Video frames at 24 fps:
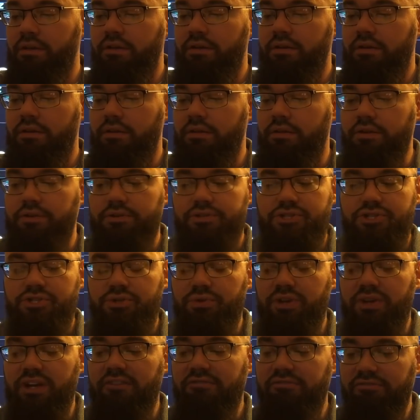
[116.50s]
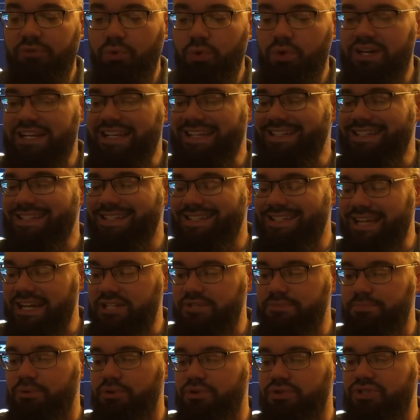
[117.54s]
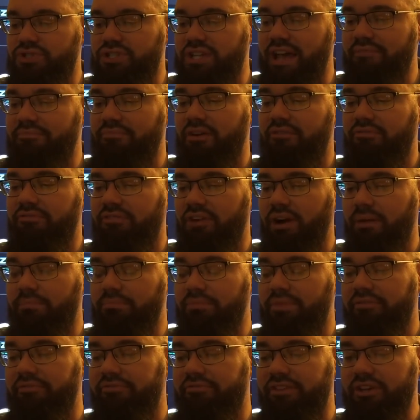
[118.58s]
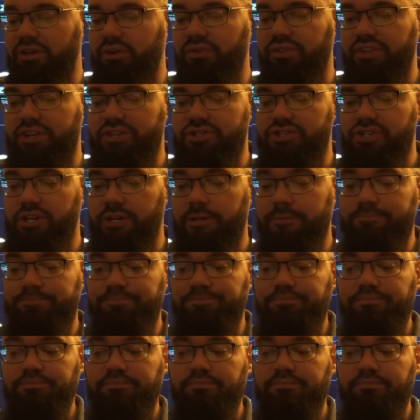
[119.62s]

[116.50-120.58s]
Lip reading: They're shooting 46% from the field this year.